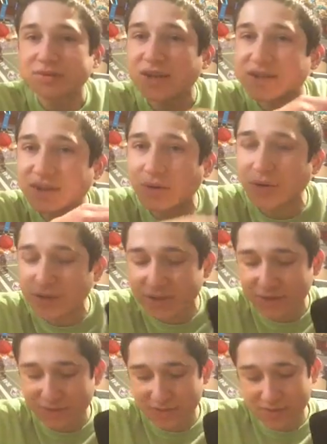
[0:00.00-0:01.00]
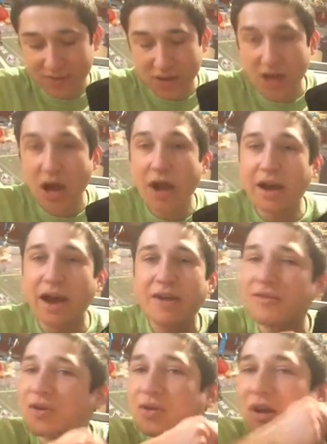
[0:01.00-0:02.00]
tons of cords. Oh yeah,
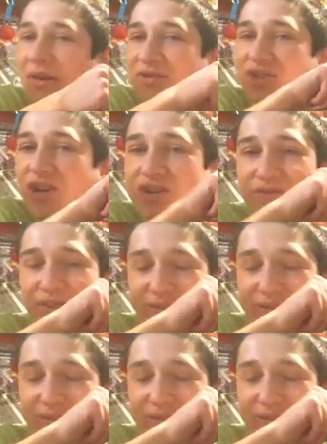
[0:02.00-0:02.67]
I have a charger